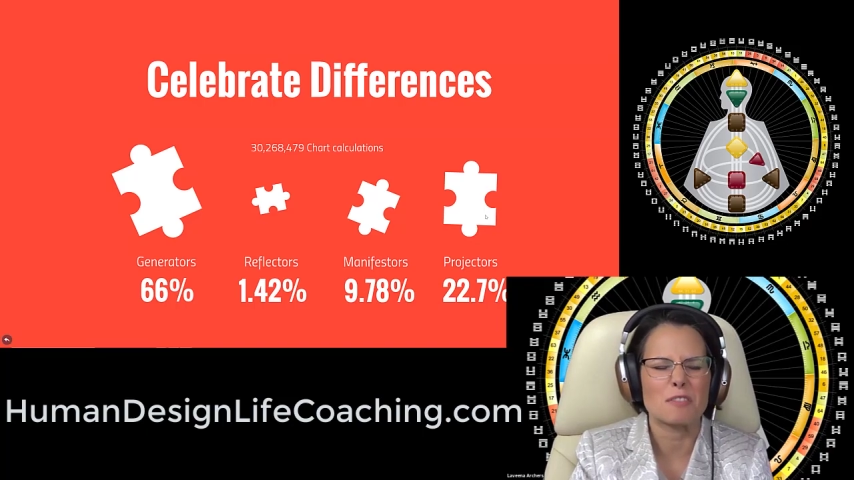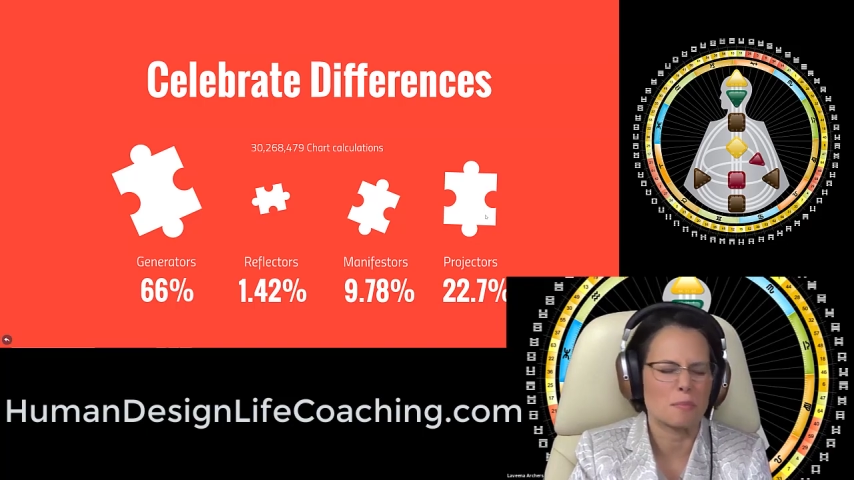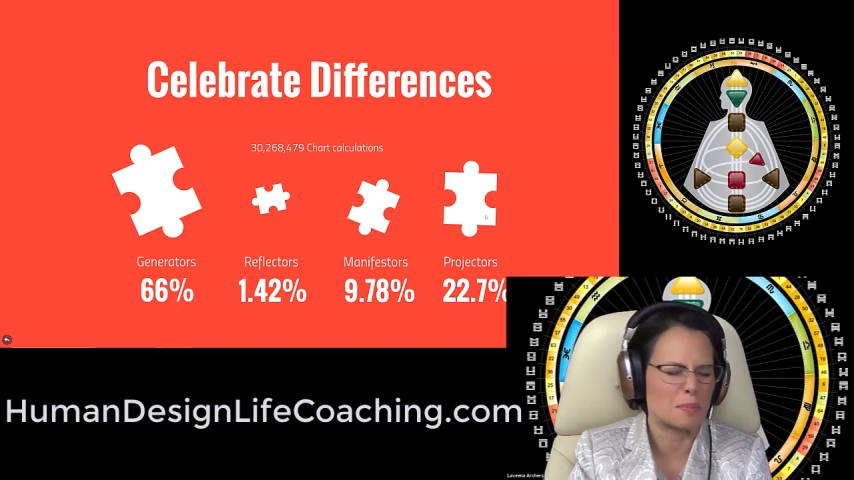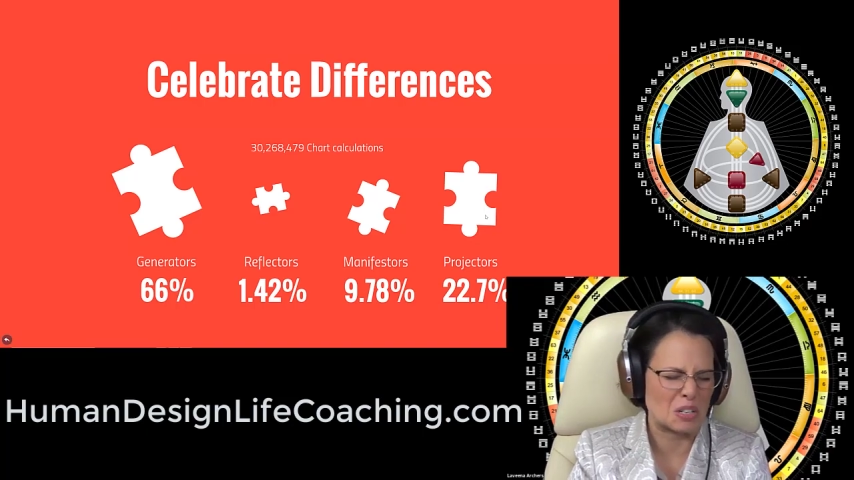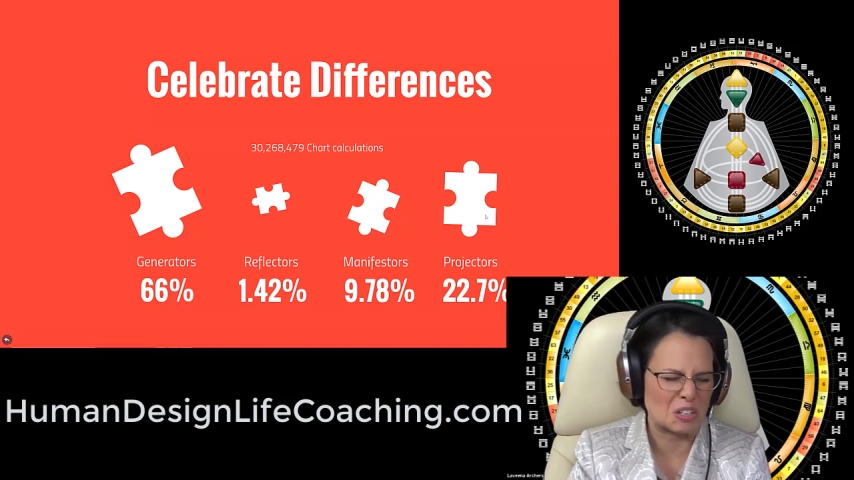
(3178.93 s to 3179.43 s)
You're
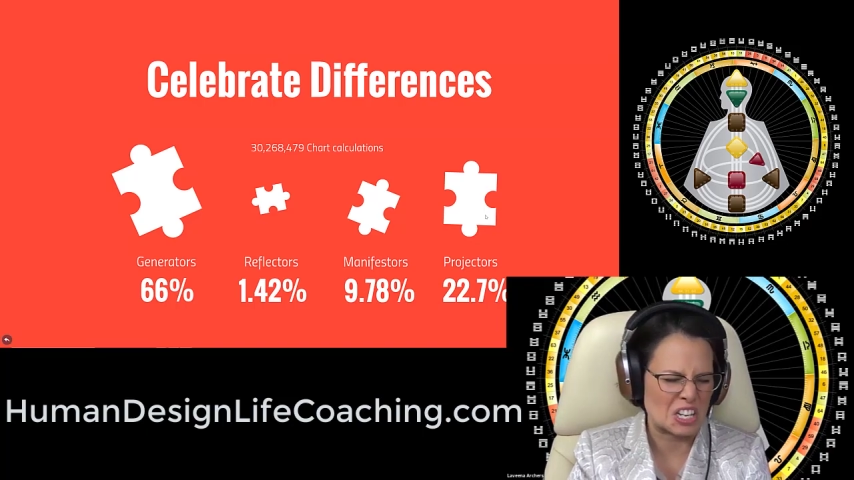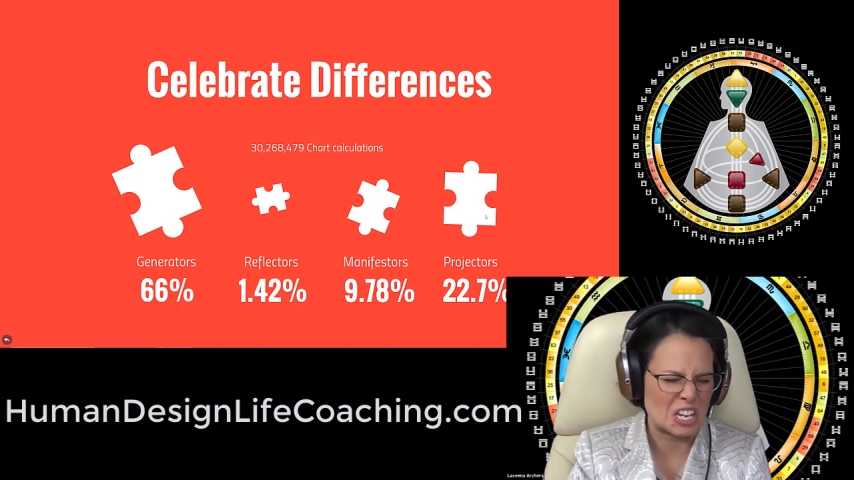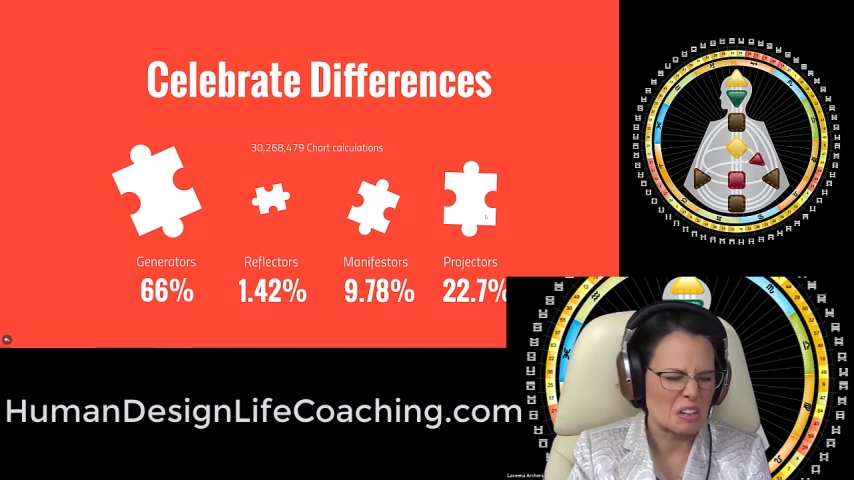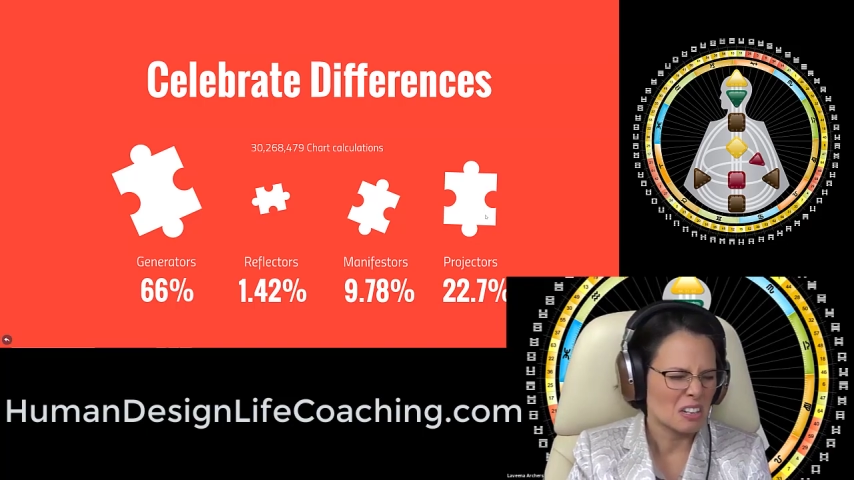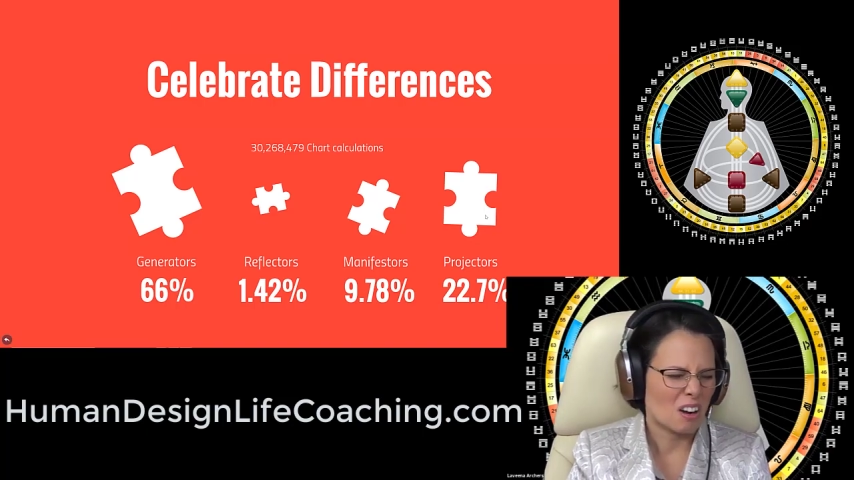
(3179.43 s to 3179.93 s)

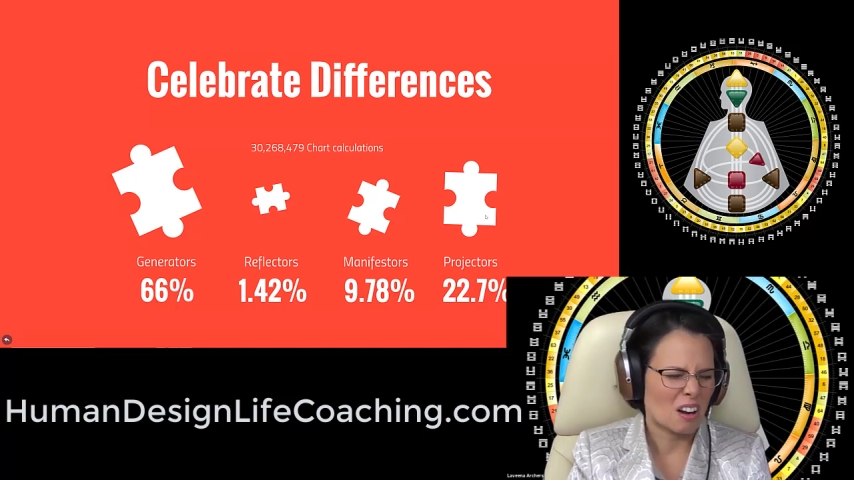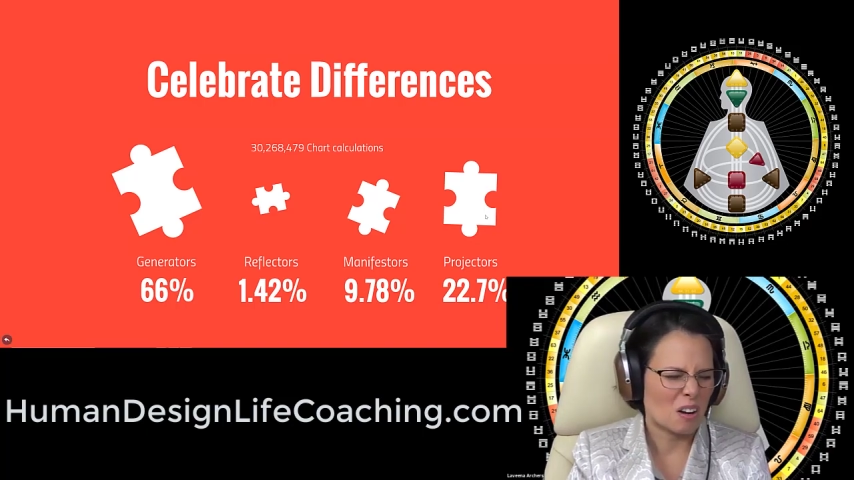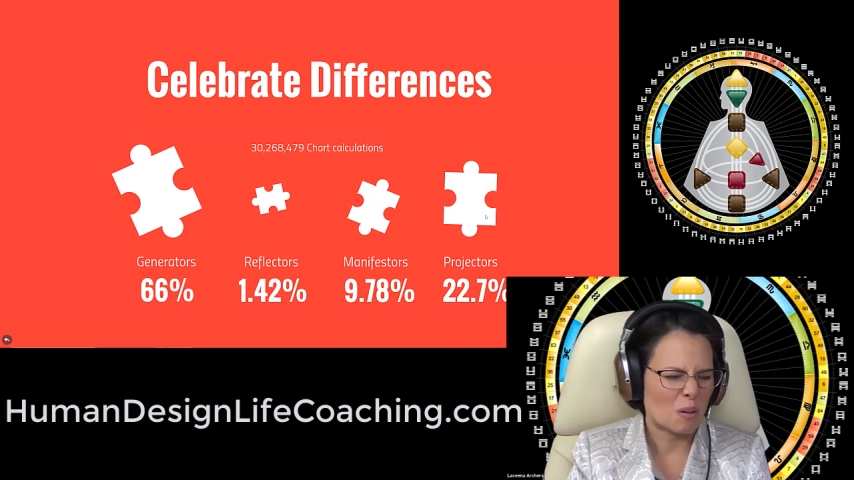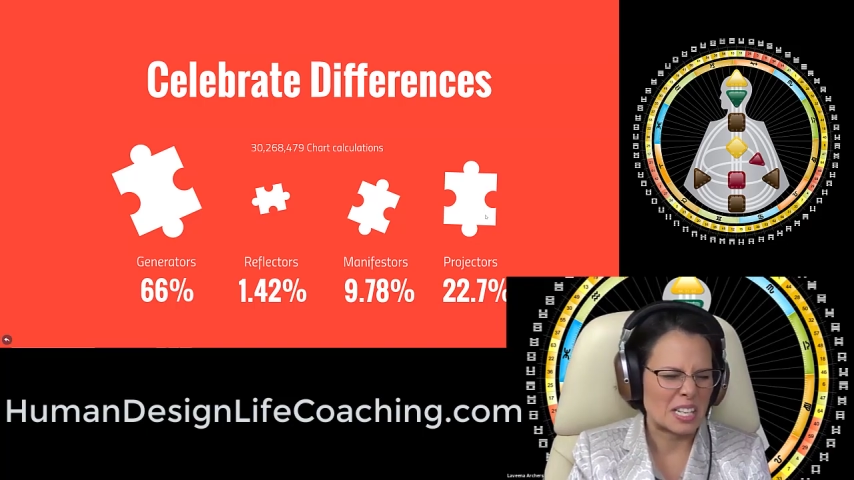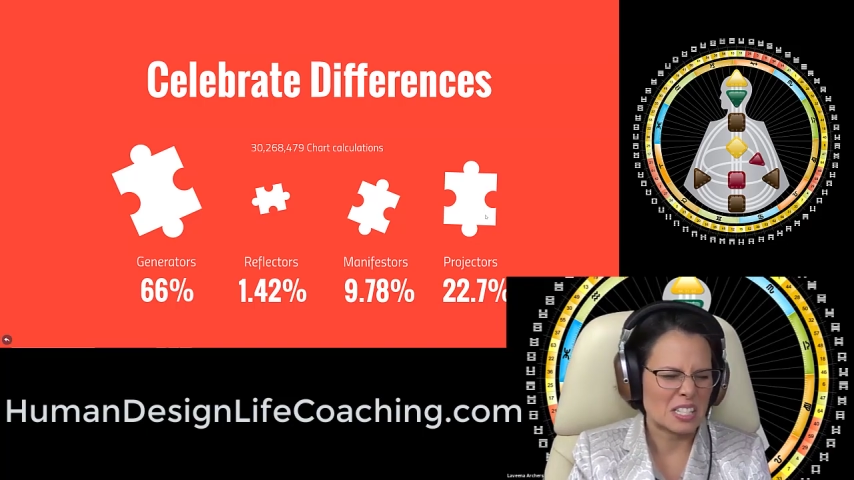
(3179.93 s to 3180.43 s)
bitterly
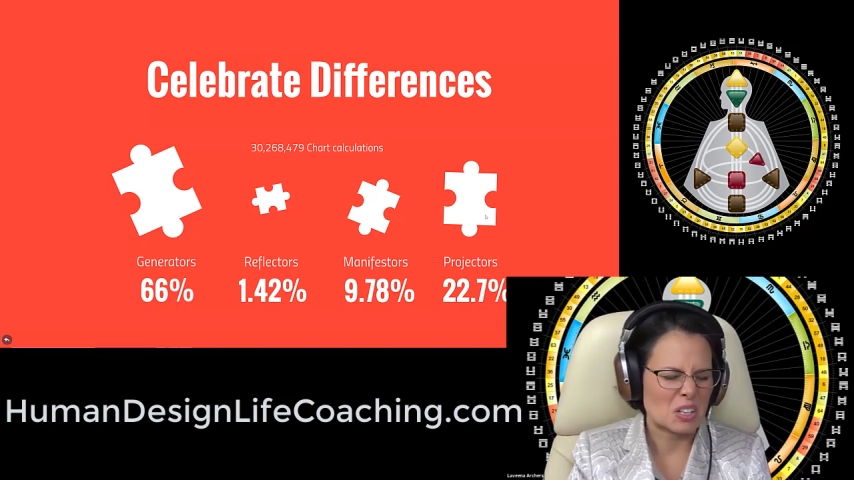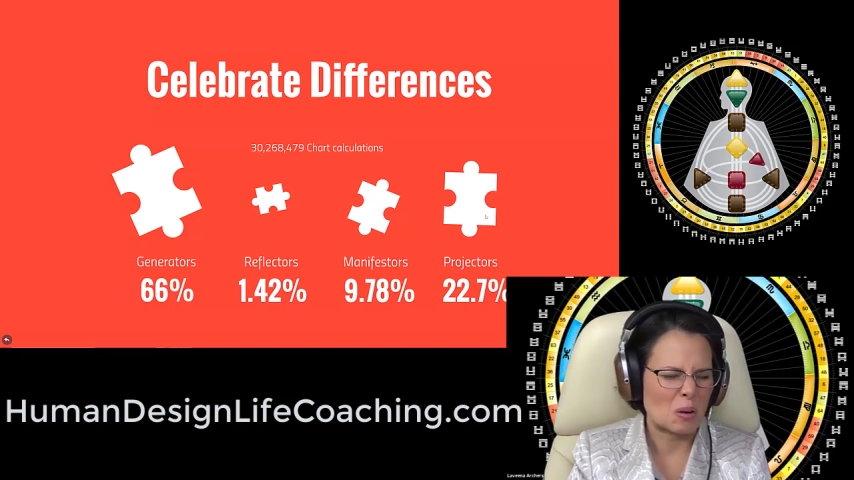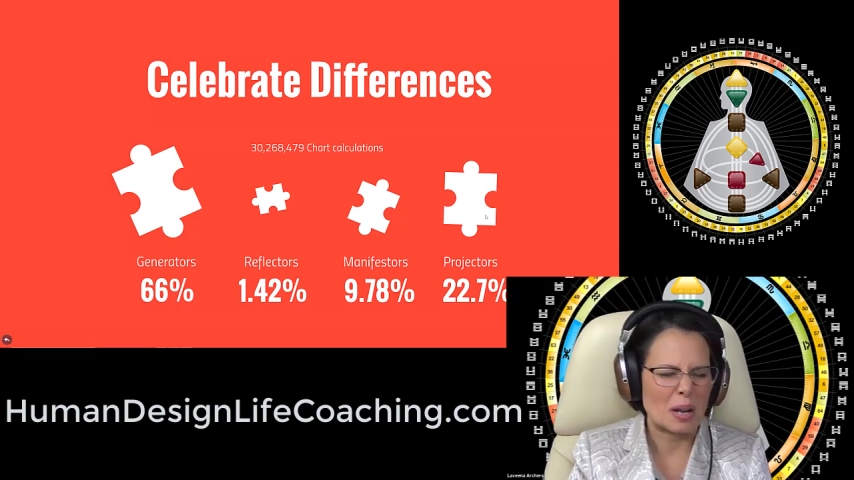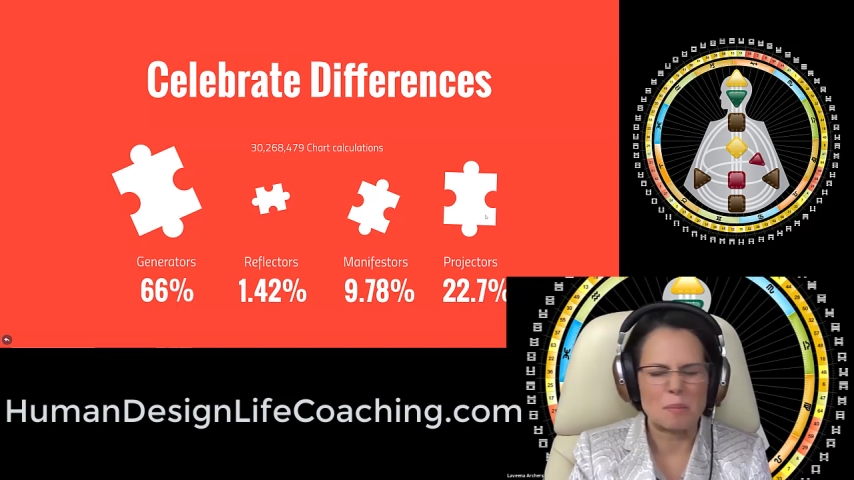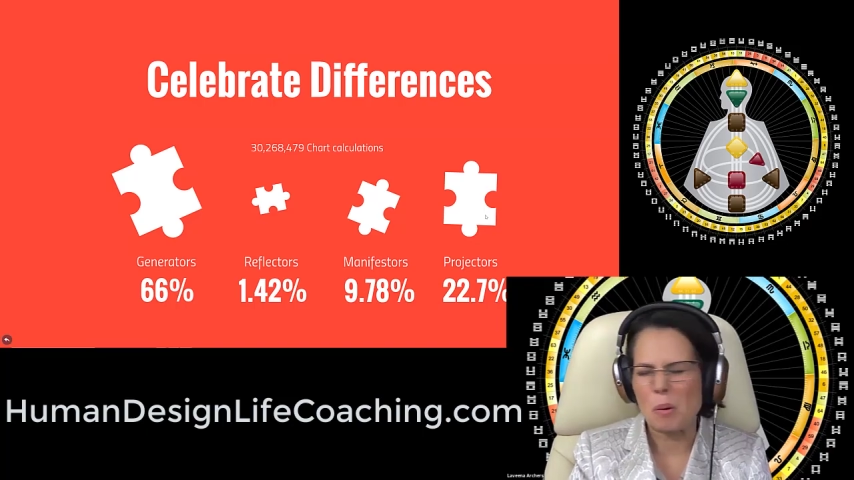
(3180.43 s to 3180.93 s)
always going,